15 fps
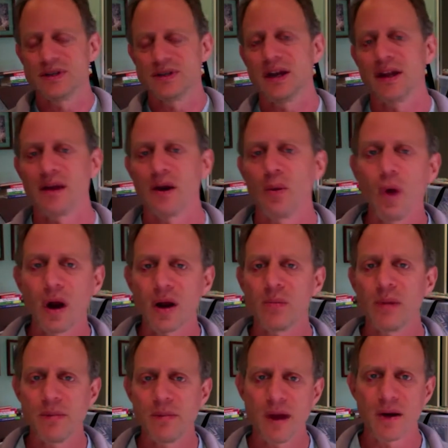and I thought, what could
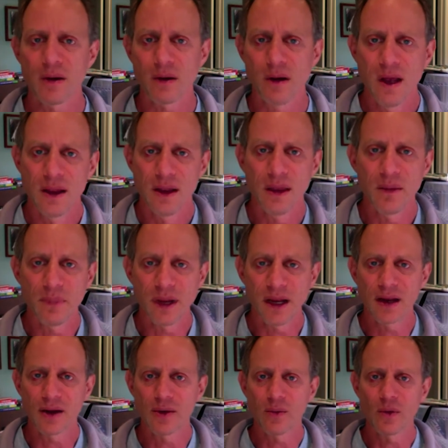be better than
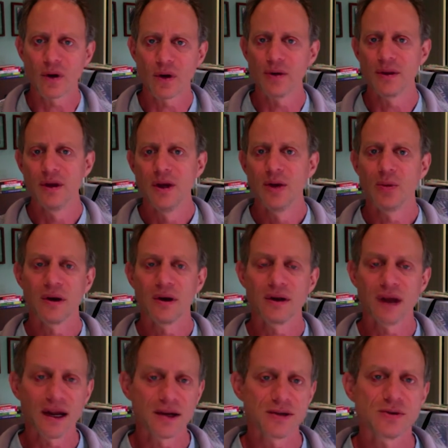being in a world where
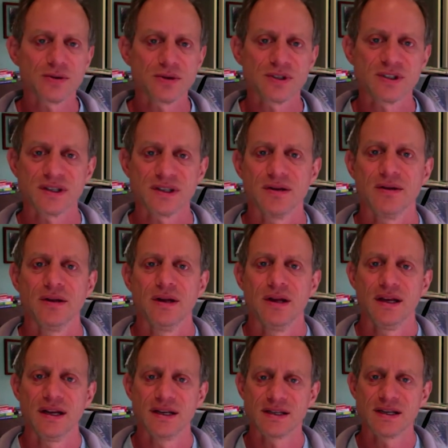dinosaurs still
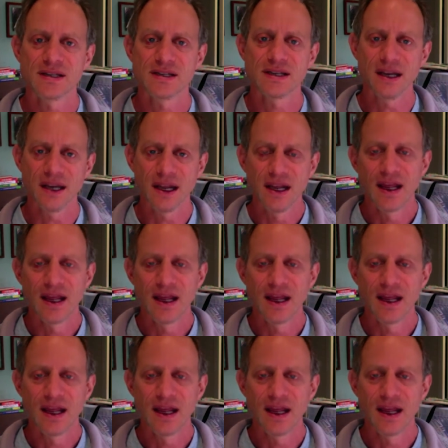existed?